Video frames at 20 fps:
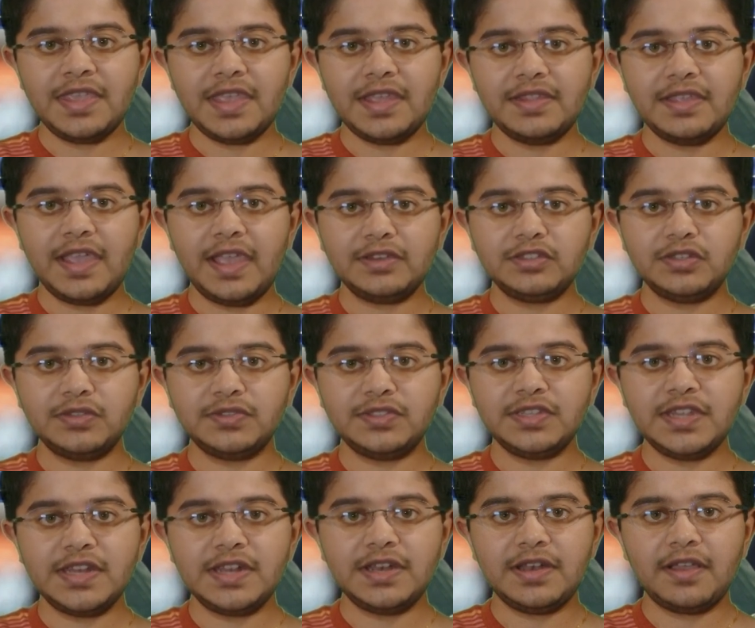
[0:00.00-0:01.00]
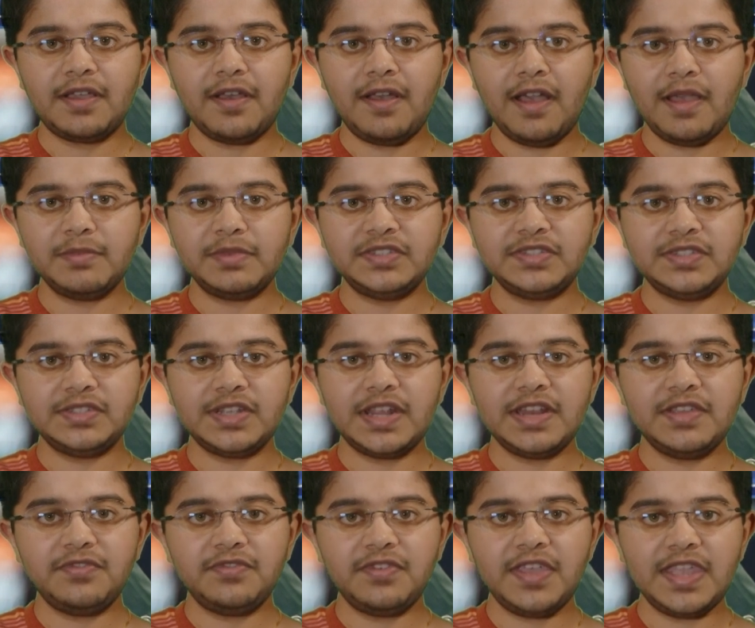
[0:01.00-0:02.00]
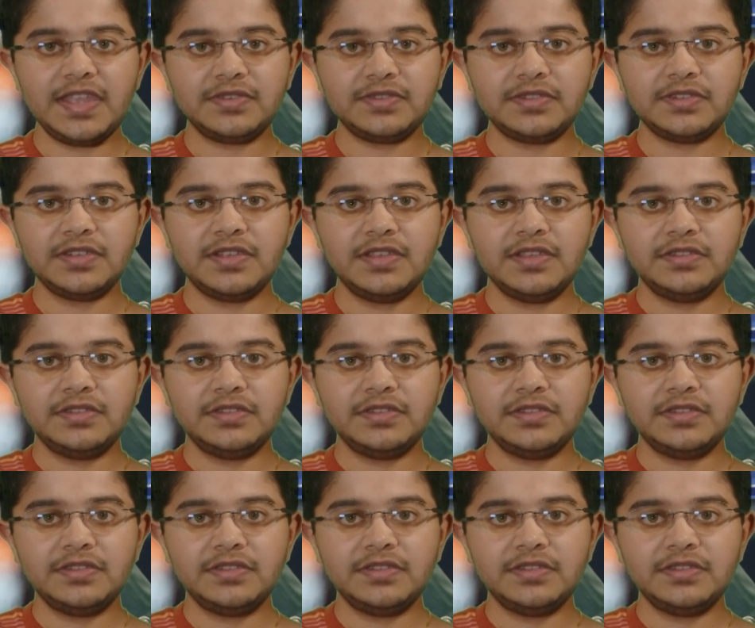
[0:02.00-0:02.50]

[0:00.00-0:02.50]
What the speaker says: and the Astros needed a calm and steady face